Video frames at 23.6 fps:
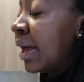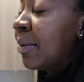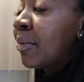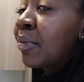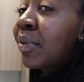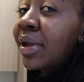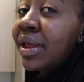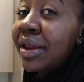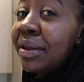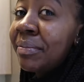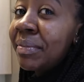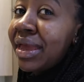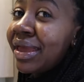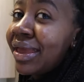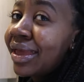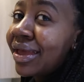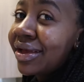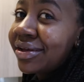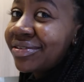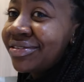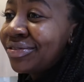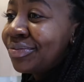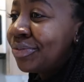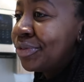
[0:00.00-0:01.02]
I'm quickly
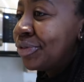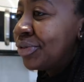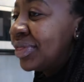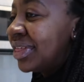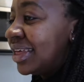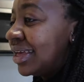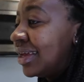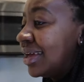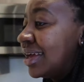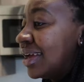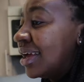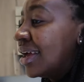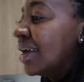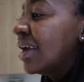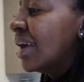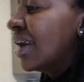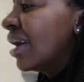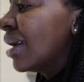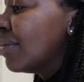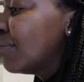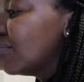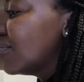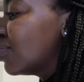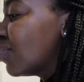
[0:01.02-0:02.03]
making a smoothie.
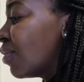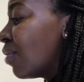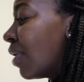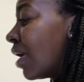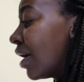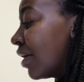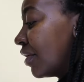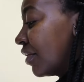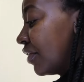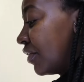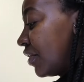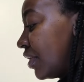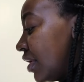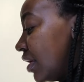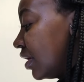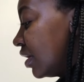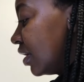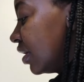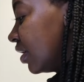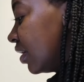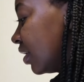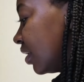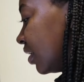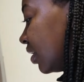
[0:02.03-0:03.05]
I'm so hungry,